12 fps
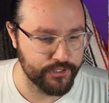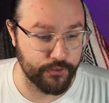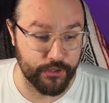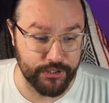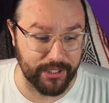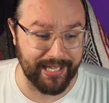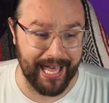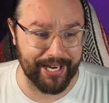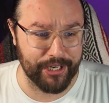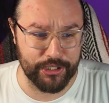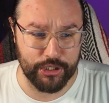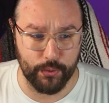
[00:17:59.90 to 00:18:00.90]
there's a lot of
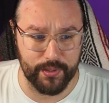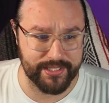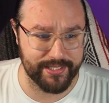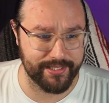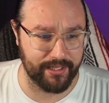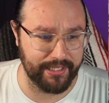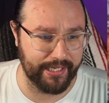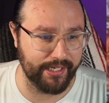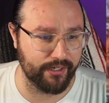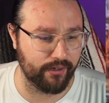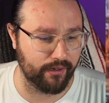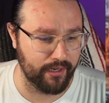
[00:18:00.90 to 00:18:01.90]
good choices on
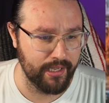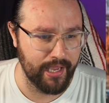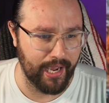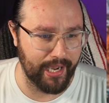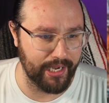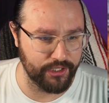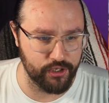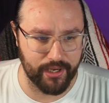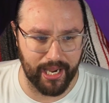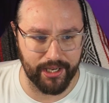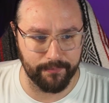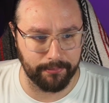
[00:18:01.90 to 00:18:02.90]
here. You
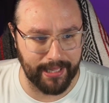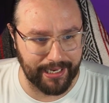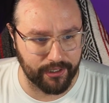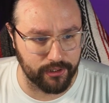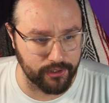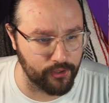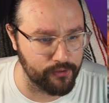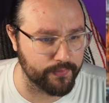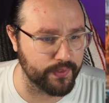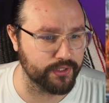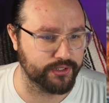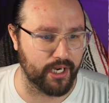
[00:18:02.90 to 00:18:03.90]
got Black
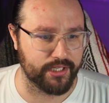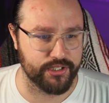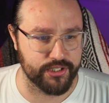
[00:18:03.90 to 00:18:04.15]
Clover, Dr.